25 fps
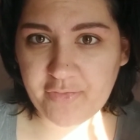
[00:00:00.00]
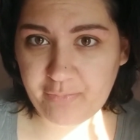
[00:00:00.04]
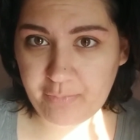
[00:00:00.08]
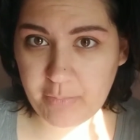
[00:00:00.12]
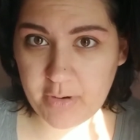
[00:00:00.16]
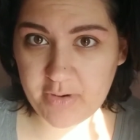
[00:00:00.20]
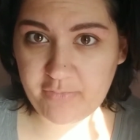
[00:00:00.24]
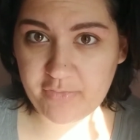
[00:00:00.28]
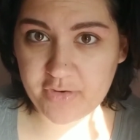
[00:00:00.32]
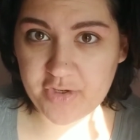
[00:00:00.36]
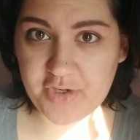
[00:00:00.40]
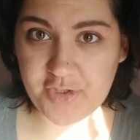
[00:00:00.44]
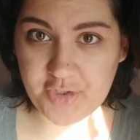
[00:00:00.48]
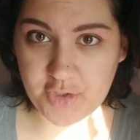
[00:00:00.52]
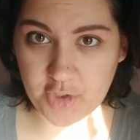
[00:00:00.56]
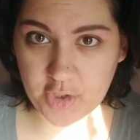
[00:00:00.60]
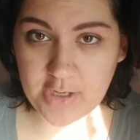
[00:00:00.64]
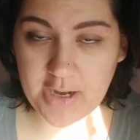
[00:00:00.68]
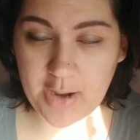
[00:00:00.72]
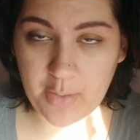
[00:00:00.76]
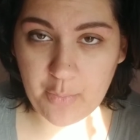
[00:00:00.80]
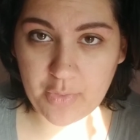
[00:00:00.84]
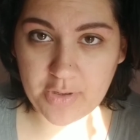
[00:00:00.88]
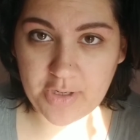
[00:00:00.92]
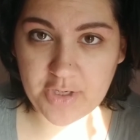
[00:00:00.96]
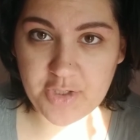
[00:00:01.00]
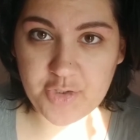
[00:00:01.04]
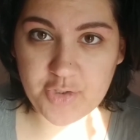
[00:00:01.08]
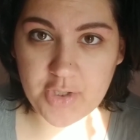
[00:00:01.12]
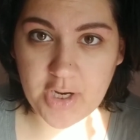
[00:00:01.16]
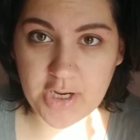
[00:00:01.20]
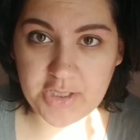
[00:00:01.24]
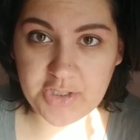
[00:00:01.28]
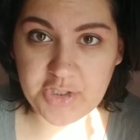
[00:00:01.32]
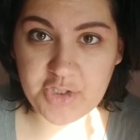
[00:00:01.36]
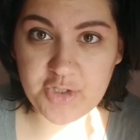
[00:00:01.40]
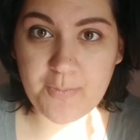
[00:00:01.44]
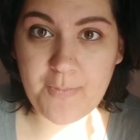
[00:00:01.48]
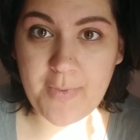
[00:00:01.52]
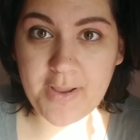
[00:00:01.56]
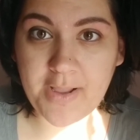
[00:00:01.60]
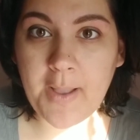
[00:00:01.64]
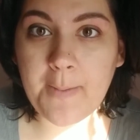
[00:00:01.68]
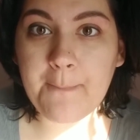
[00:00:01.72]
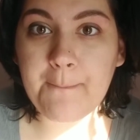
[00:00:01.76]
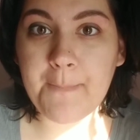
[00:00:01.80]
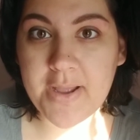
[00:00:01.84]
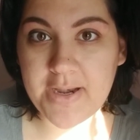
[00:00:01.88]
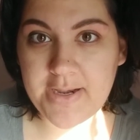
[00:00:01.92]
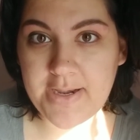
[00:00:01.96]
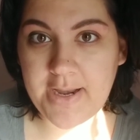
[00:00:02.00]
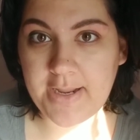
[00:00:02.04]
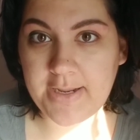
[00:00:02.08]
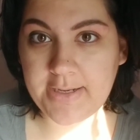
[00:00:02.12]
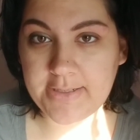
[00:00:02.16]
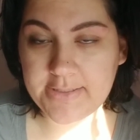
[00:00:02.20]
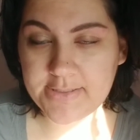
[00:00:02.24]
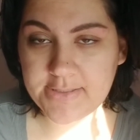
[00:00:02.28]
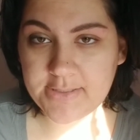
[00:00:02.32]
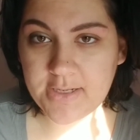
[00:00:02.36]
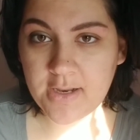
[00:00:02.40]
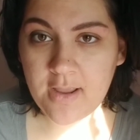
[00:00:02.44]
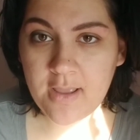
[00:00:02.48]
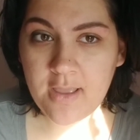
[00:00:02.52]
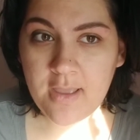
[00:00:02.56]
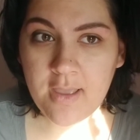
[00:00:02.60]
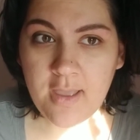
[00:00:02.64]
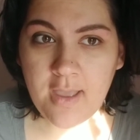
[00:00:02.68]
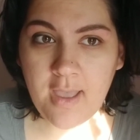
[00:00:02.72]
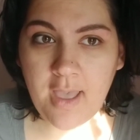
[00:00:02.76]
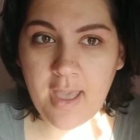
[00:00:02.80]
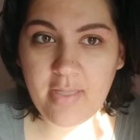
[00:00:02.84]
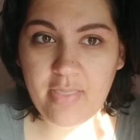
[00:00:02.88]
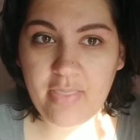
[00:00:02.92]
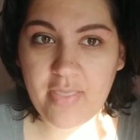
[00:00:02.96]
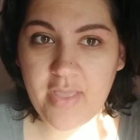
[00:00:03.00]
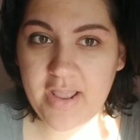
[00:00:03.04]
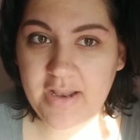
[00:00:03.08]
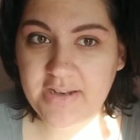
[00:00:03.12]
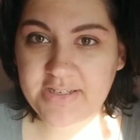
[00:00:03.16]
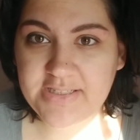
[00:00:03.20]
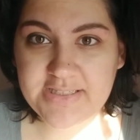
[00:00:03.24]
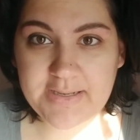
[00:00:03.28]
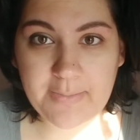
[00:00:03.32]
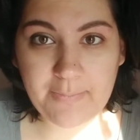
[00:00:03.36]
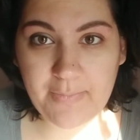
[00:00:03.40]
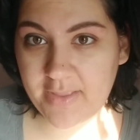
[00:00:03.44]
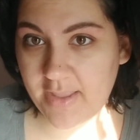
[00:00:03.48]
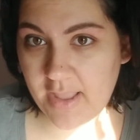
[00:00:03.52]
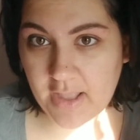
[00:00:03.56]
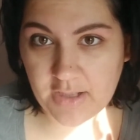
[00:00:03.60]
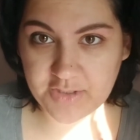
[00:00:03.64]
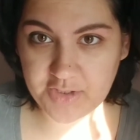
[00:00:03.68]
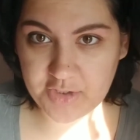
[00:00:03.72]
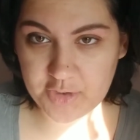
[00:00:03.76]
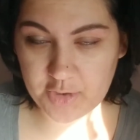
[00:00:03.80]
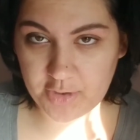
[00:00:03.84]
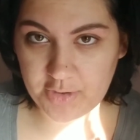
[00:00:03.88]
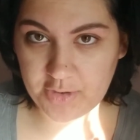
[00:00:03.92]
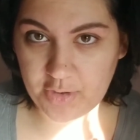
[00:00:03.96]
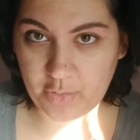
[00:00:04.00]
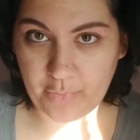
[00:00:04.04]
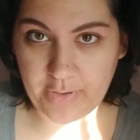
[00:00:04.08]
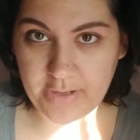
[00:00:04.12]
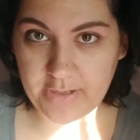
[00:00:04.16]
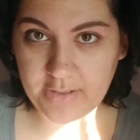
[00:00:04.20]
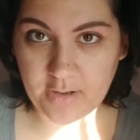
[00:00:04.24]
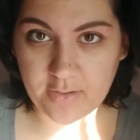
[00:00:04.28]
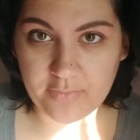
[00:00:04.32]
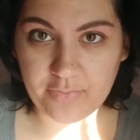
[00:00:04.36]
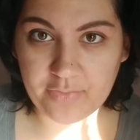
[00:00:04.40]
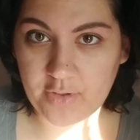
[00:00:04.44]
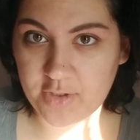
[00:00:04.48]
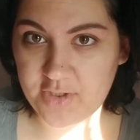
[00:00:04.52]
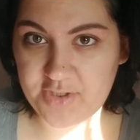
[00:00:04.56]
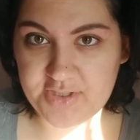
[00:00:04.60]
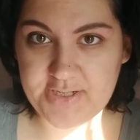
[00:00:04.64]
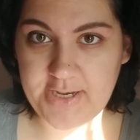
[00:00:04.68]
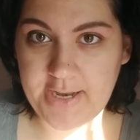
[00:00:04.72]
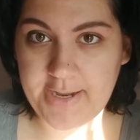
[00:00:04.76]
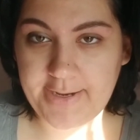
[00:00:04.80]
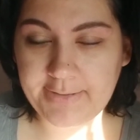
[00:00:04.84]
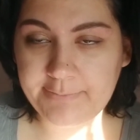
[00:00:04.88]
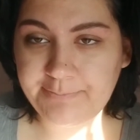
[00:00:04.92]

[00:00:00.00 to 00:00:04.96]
but for sure I want to try and do Makeup Mondays, and then something else during the week on Thursday.